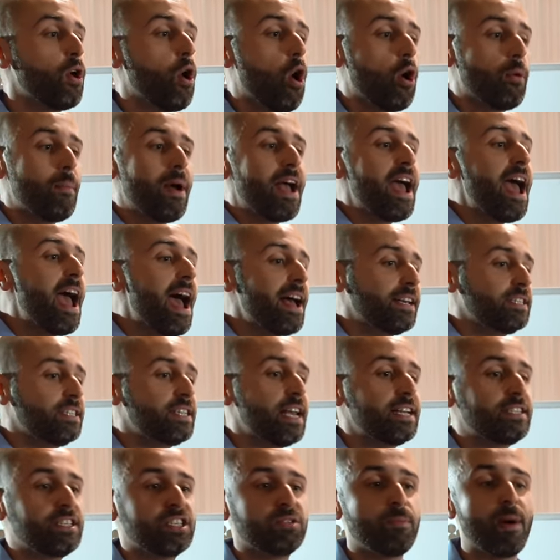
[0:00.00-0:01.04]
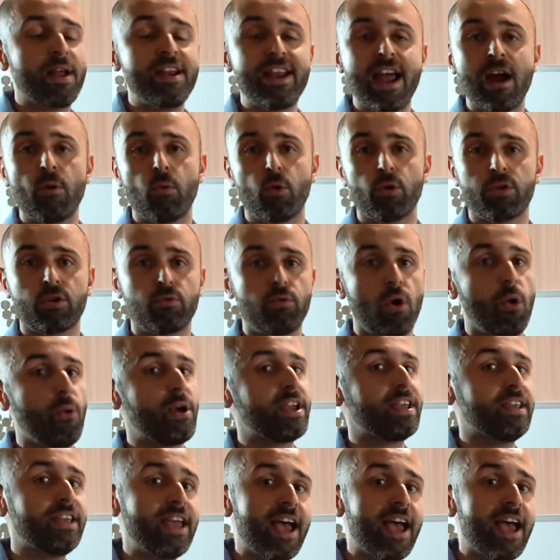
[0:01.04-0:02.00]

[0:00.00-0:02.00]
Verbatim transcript: Are my assets, is my net worth growing?